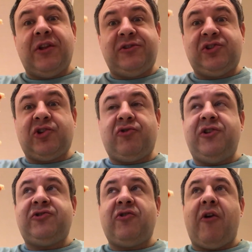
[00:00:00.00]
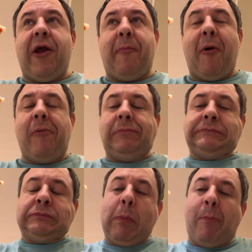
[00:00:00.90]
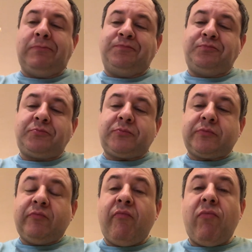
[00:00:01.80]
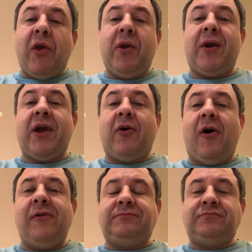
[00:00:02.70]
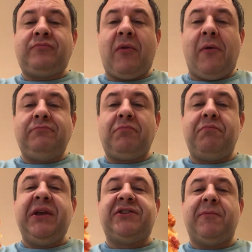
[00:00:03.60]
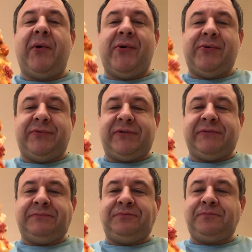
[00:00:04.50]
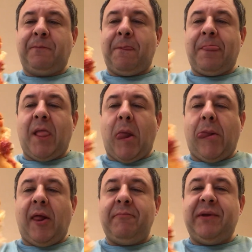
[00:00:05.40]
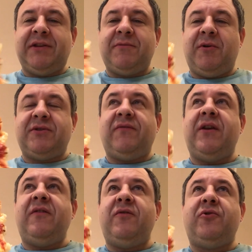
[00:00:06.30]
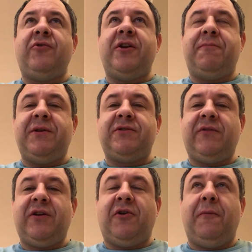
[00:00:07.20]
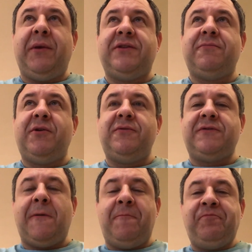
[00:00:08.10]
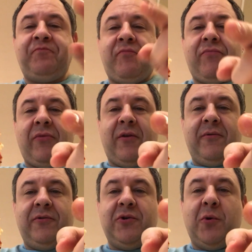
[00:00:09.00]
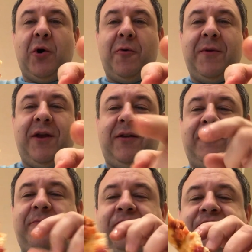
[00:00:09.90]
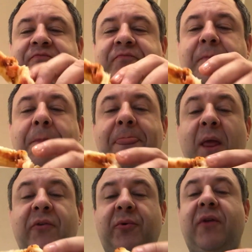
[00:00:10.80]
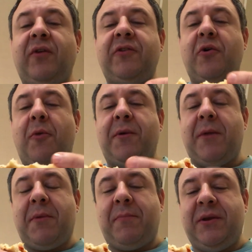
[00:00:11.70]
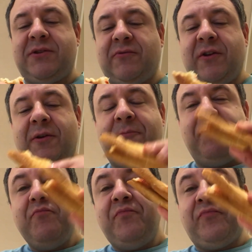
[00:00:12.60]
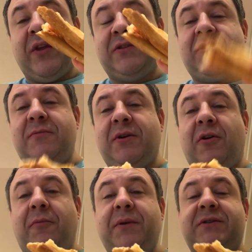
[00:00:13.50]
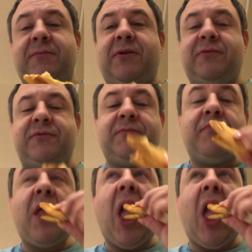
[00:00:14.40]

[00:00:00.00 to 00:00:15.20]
It's the crust, all right, but you know what I call it? Pizza bones. Pizza bones. If any of you create a pizzeria and call it Pizza Bones, you owe me. Because whenever I do open up that pizzeria, it's going to be called Pizza Bones.